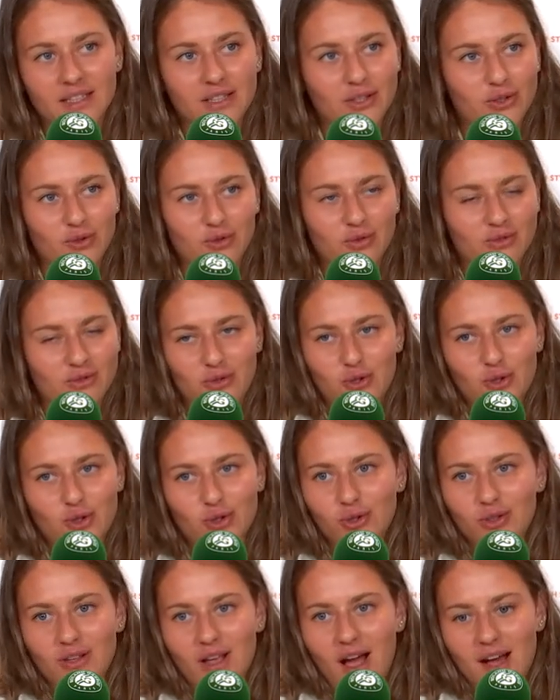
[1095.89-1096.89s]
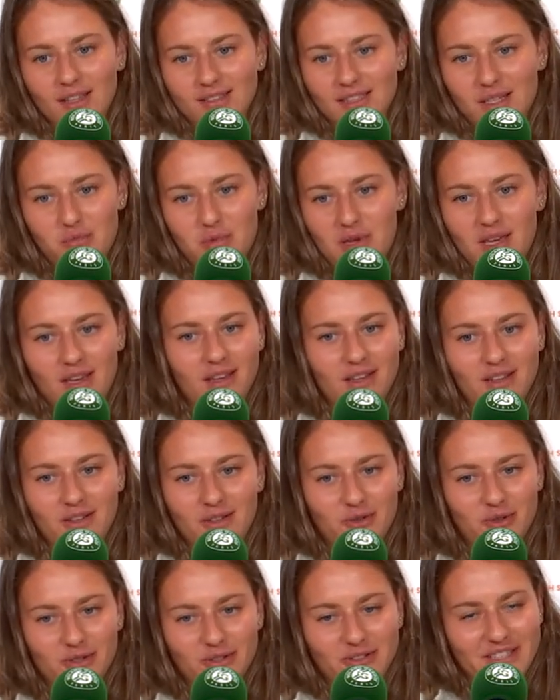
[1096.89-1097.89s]
you shouldn't ask me
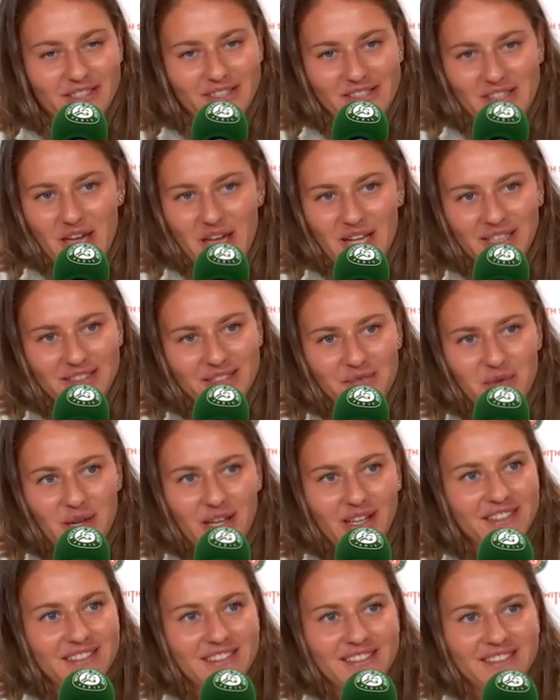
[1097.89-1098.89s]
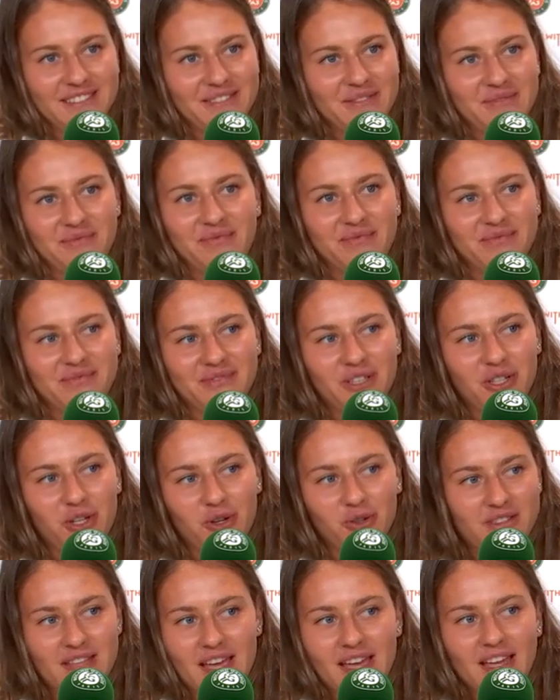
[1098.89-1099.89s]
all these things, because, you
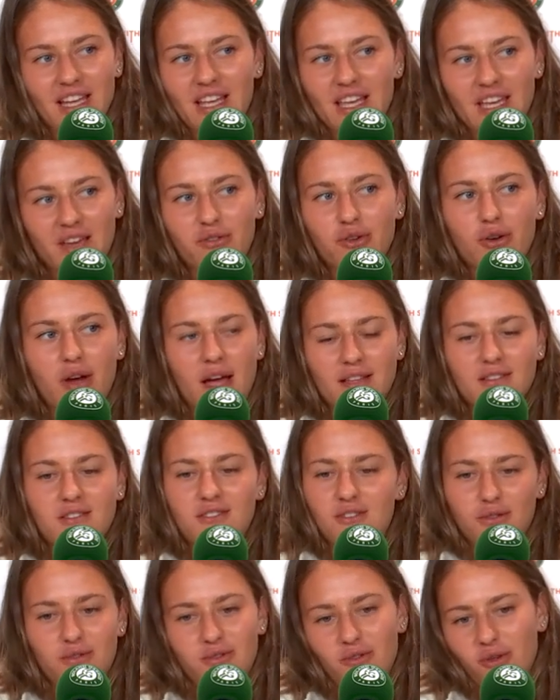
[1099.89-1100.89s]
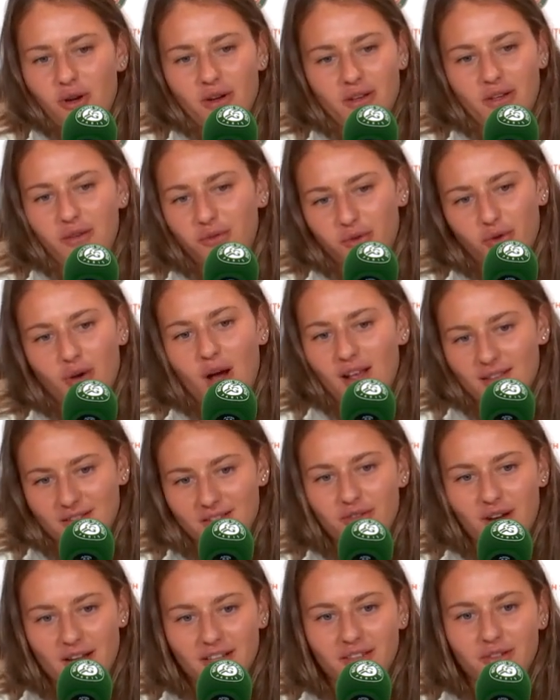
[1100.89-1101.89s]
know, they can give you answers if you
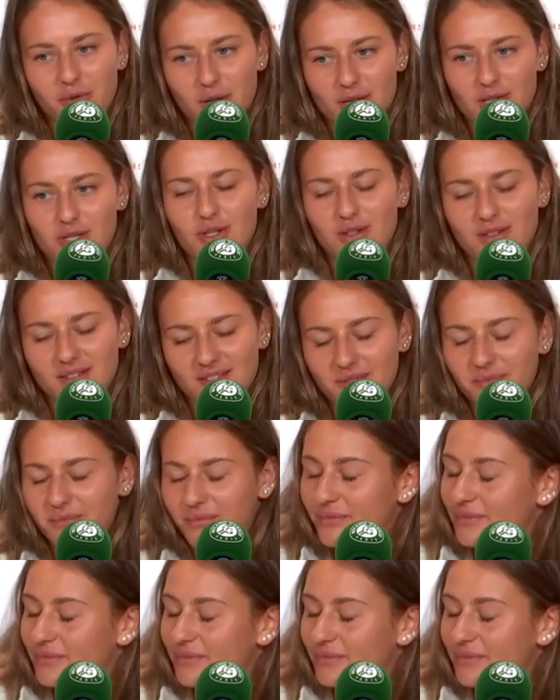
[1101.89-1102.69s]
ask right questions.